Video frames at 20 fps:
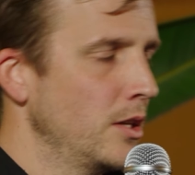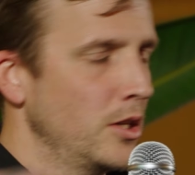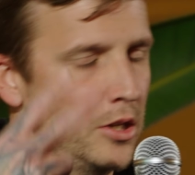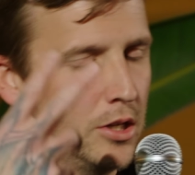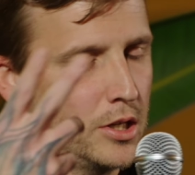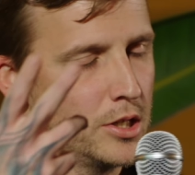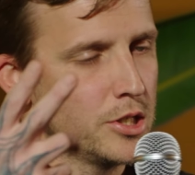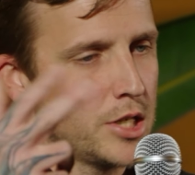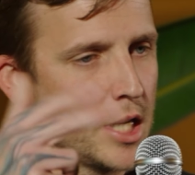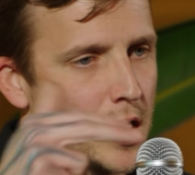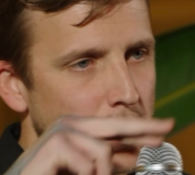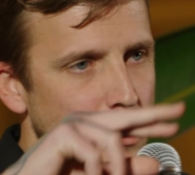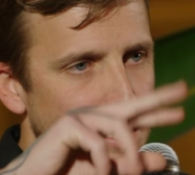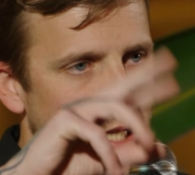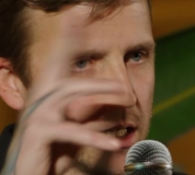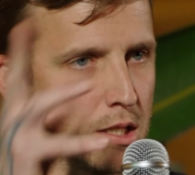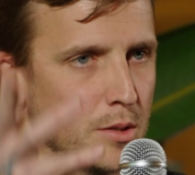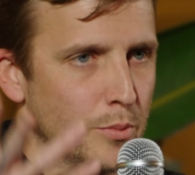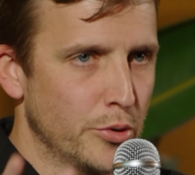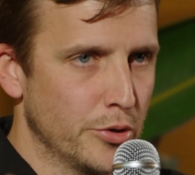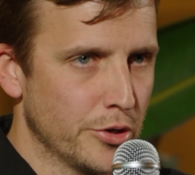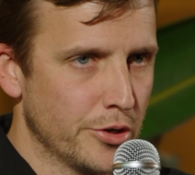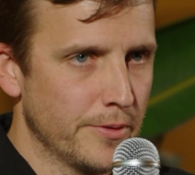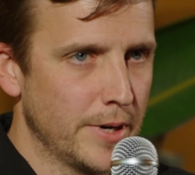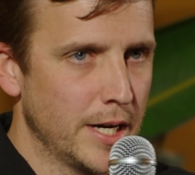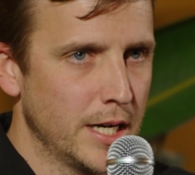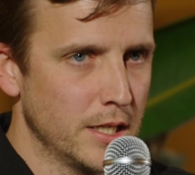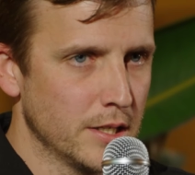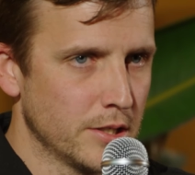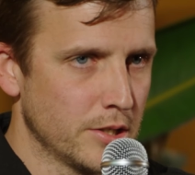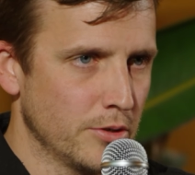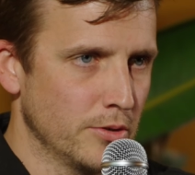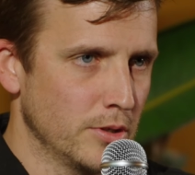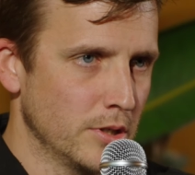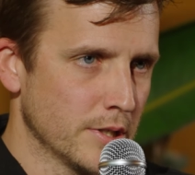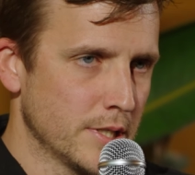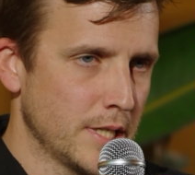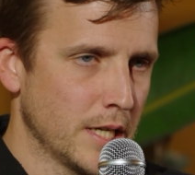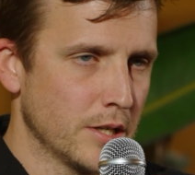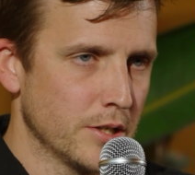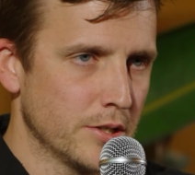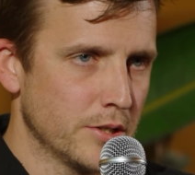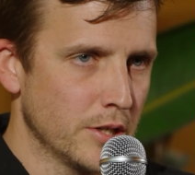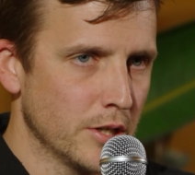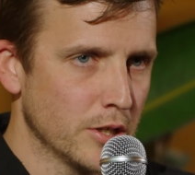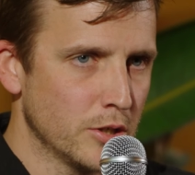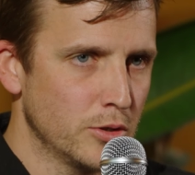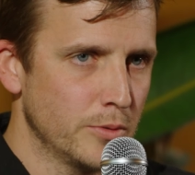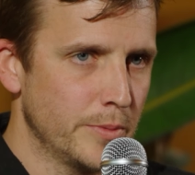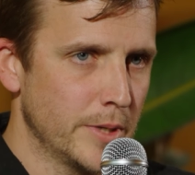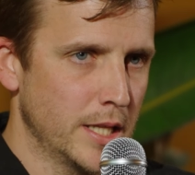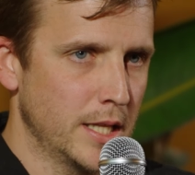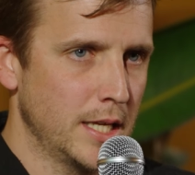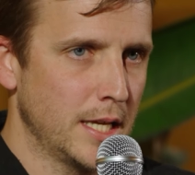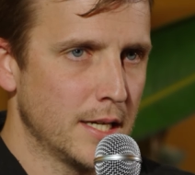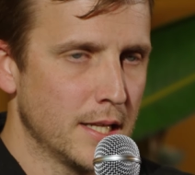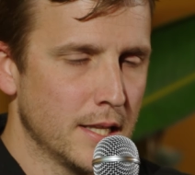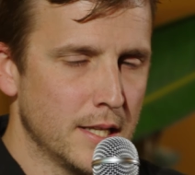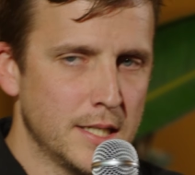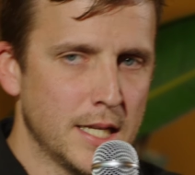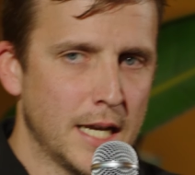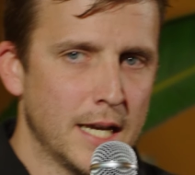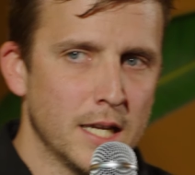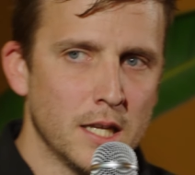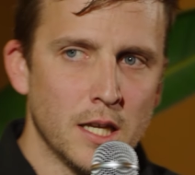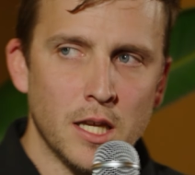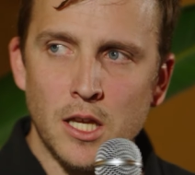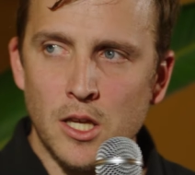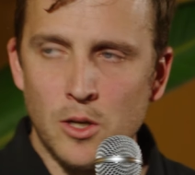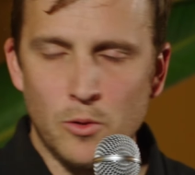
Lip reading: You can change like the border radius so it looks like a circle, but at the end of the day,